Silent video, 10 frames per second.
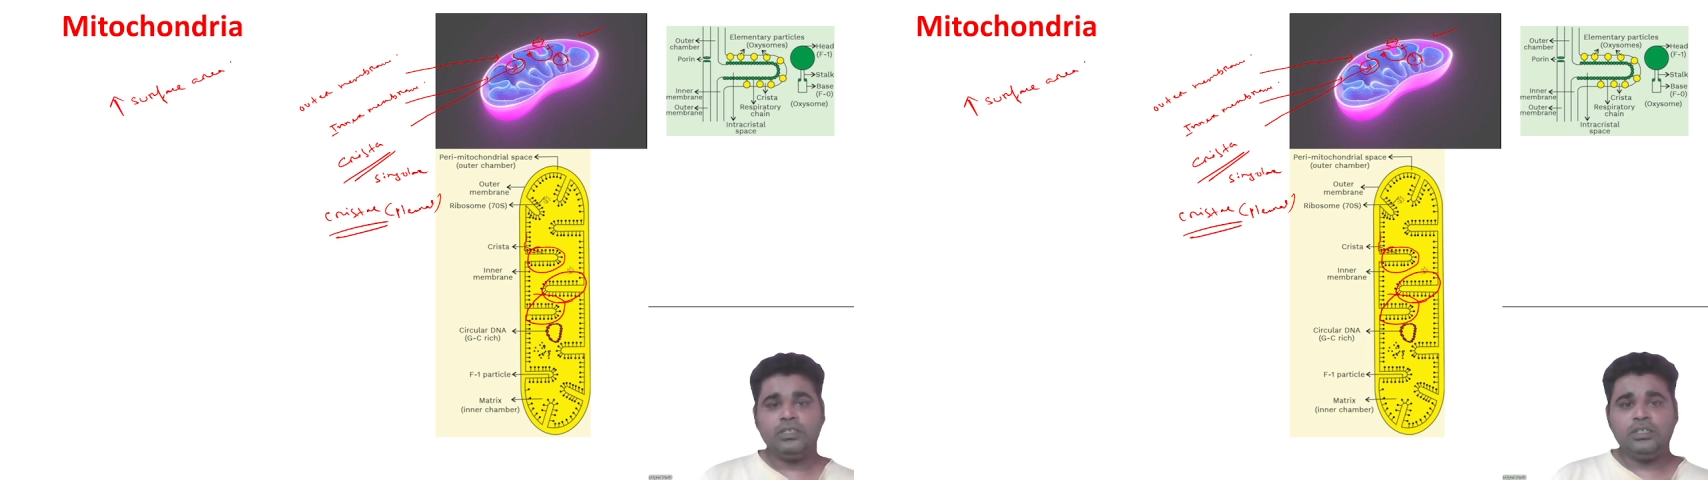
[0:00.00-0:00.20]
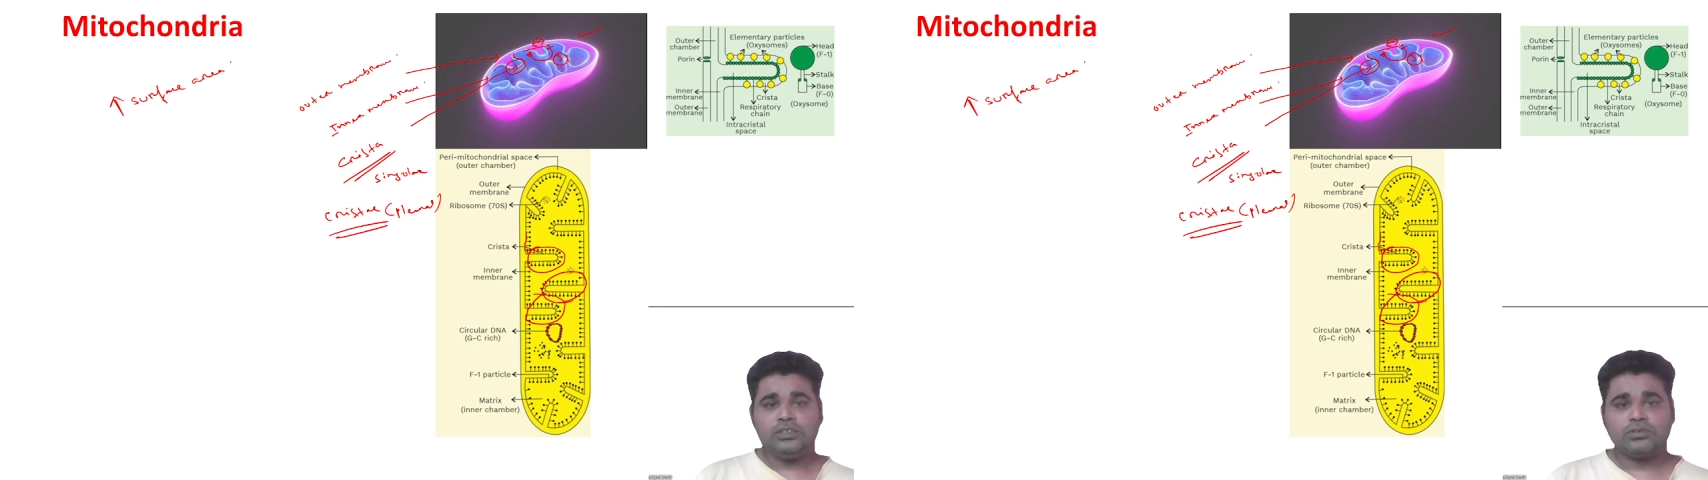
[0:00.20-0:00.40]

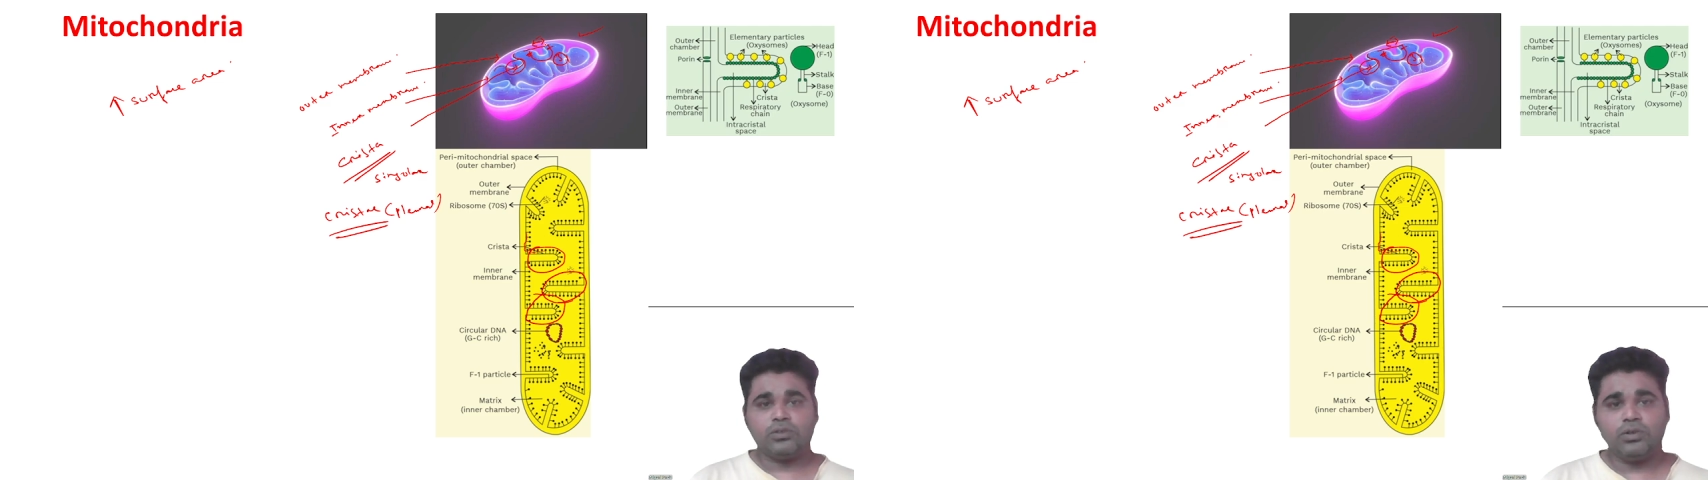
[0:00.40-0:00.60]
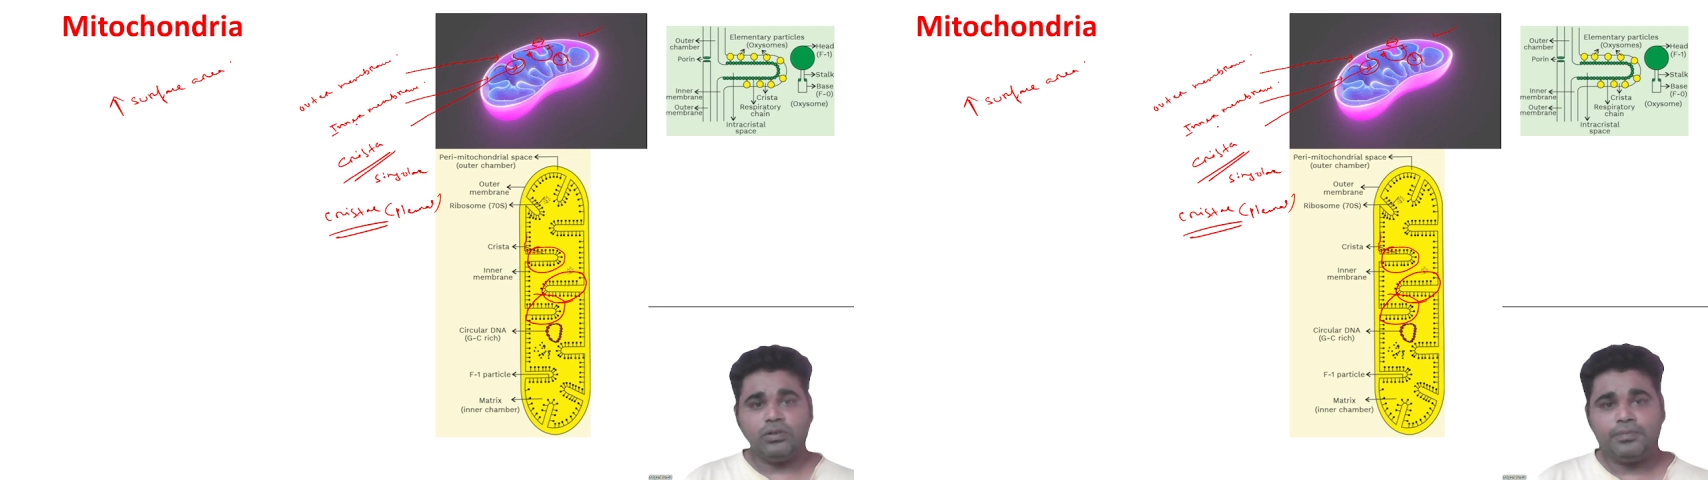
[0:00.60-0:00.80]

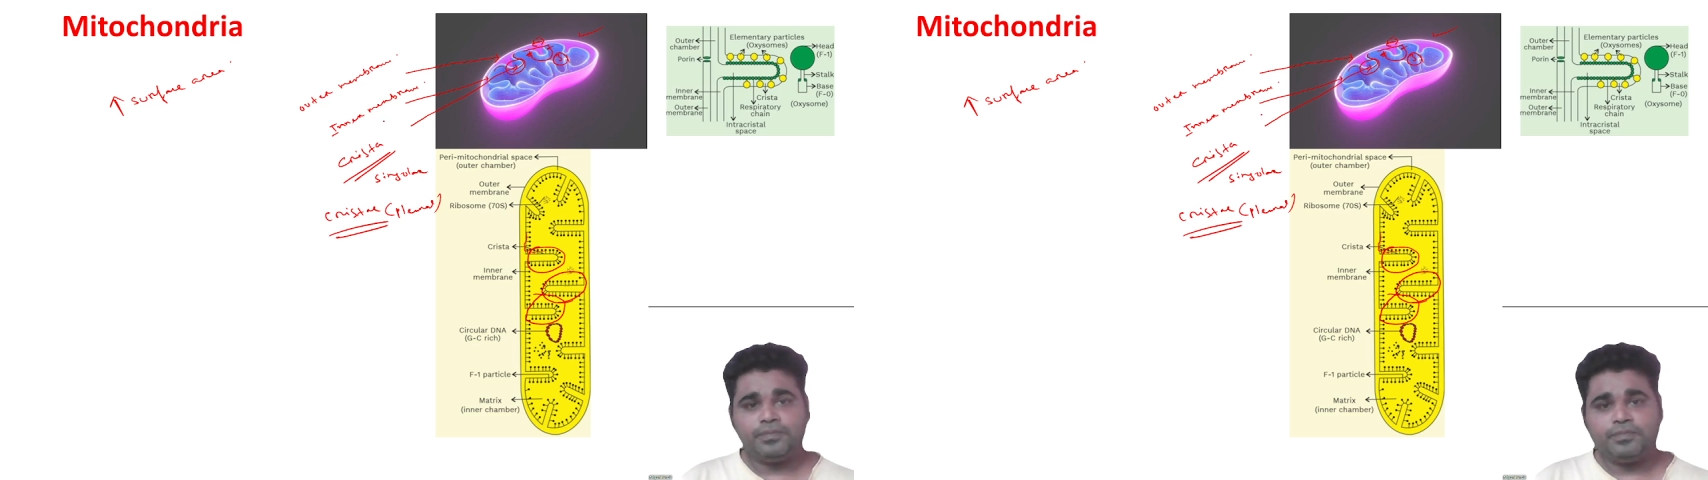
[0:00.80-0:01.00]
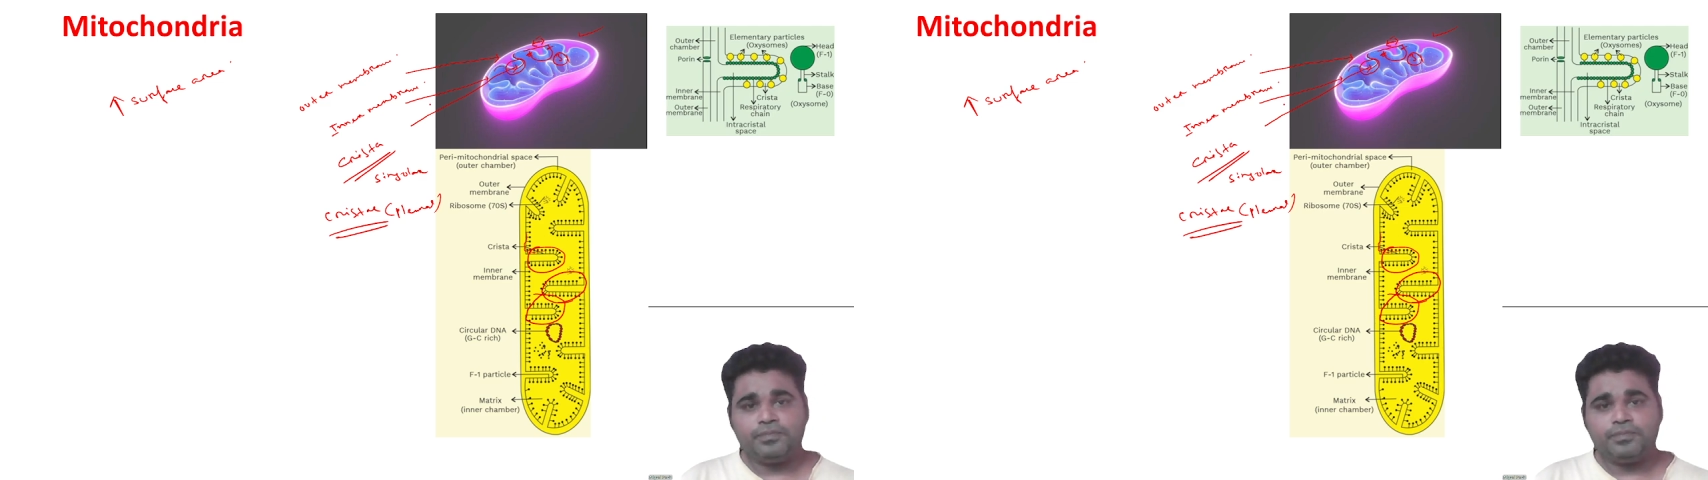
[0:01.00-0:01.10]
So